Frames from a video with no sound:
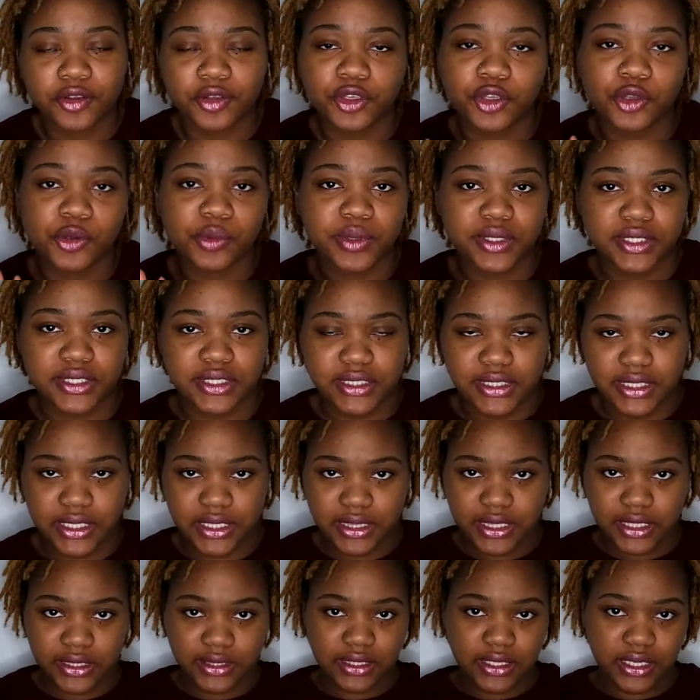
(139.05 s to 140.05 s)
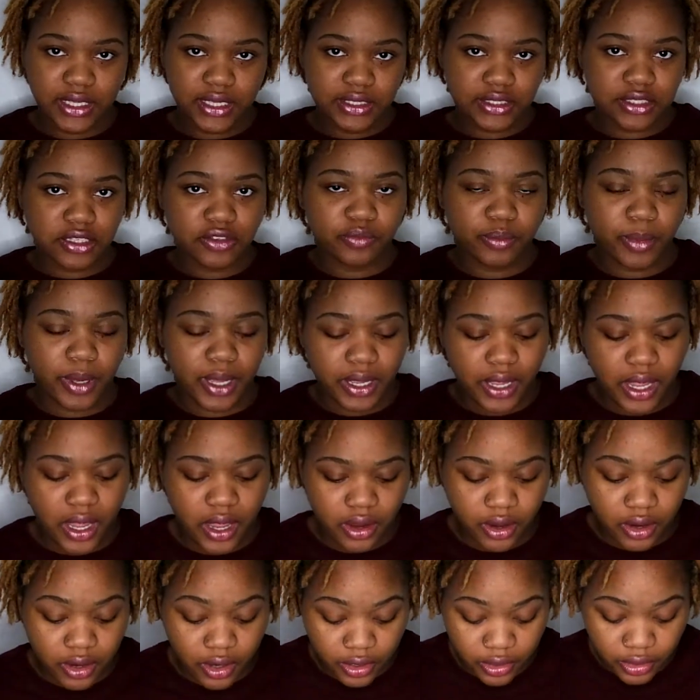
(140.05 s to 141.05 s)
you will see that the ends of my
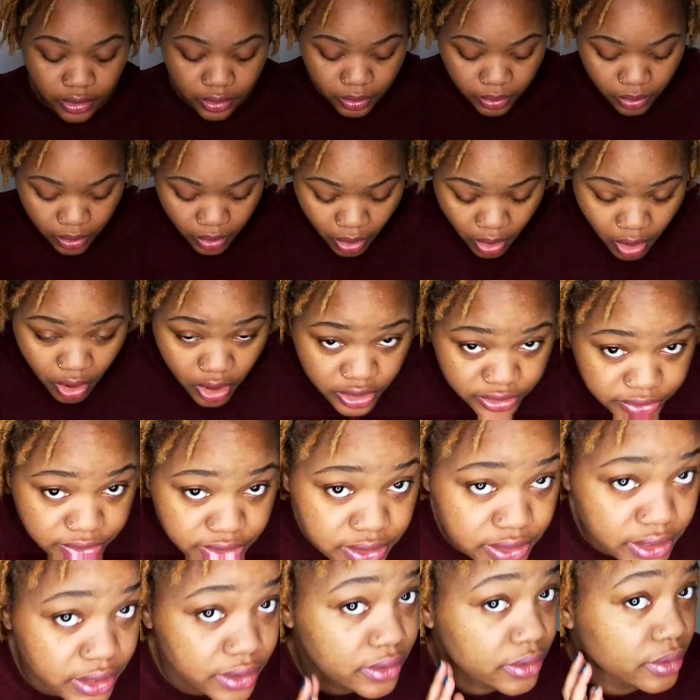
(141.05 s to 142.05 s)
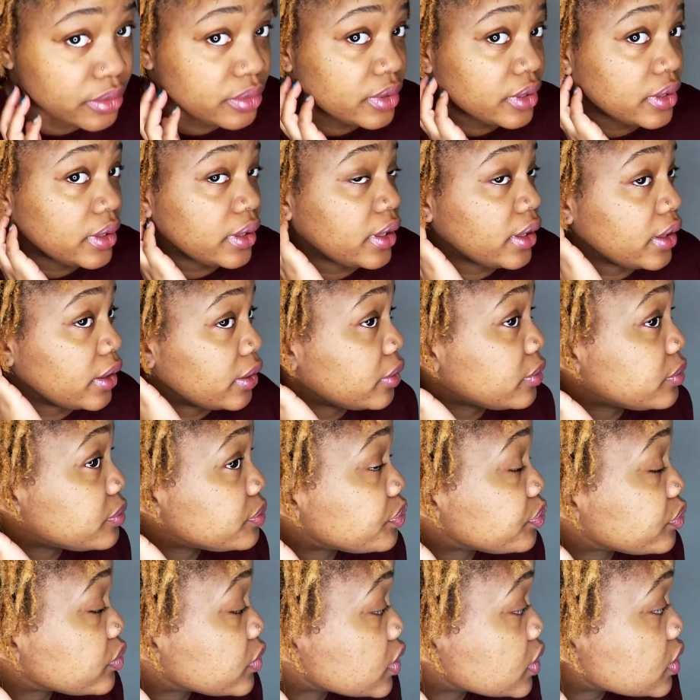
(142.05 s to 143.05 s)
hair are sealed now.
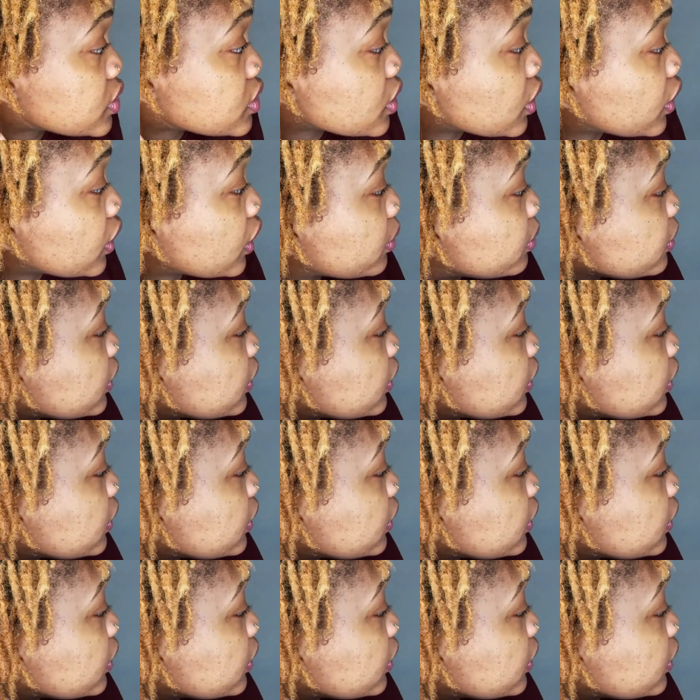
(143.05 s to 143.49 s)
So let me